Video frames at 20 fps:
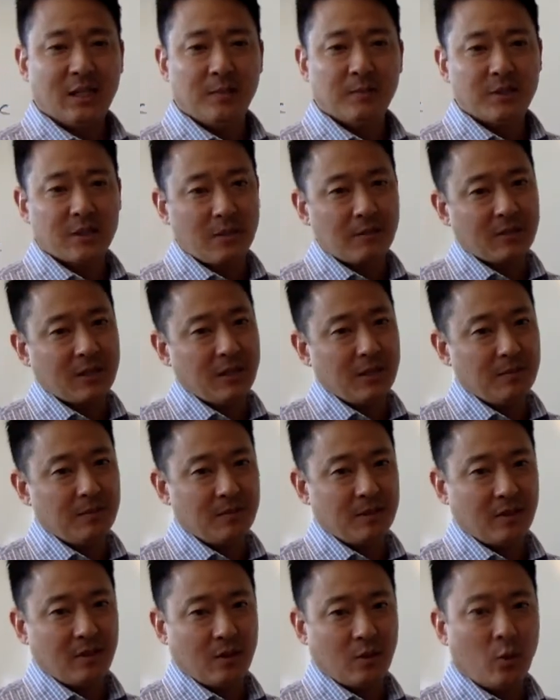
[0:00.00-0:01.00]
sometimes
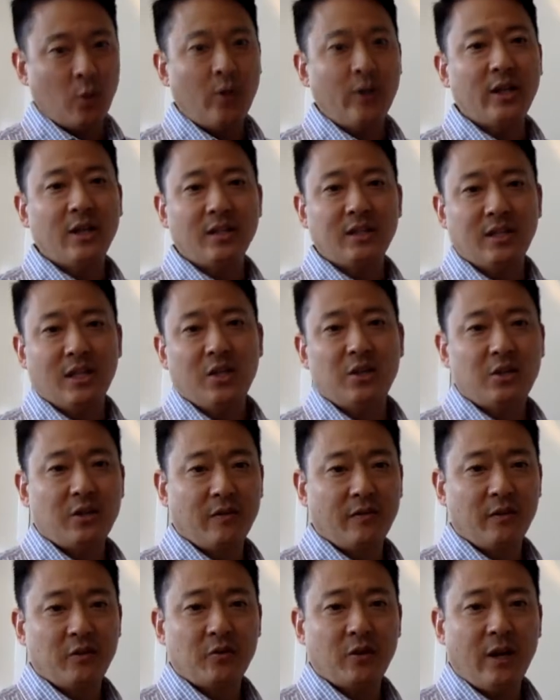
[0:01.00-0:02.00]
the orientation
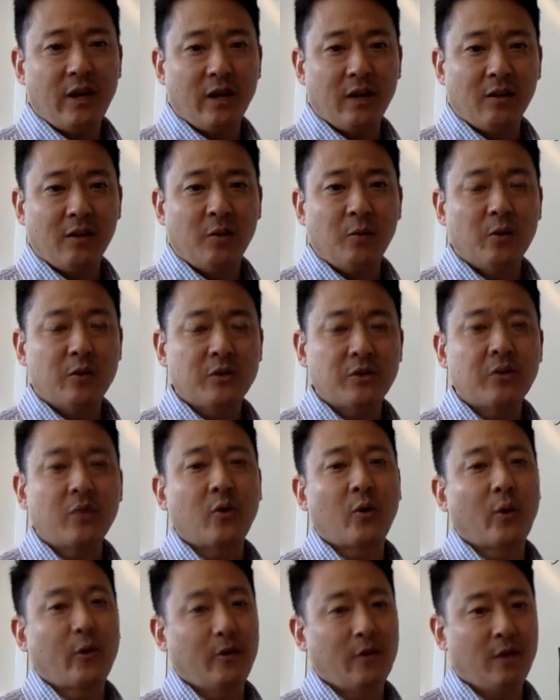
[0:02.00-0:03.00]
of the triangle was
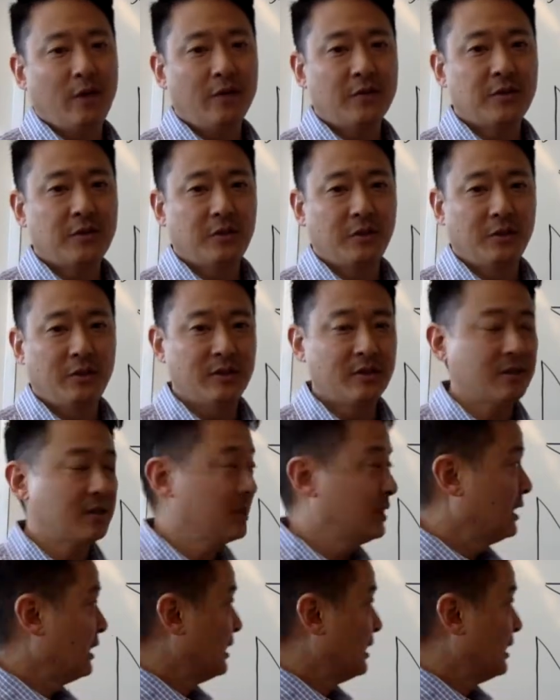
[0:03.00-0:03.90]
throwing off students.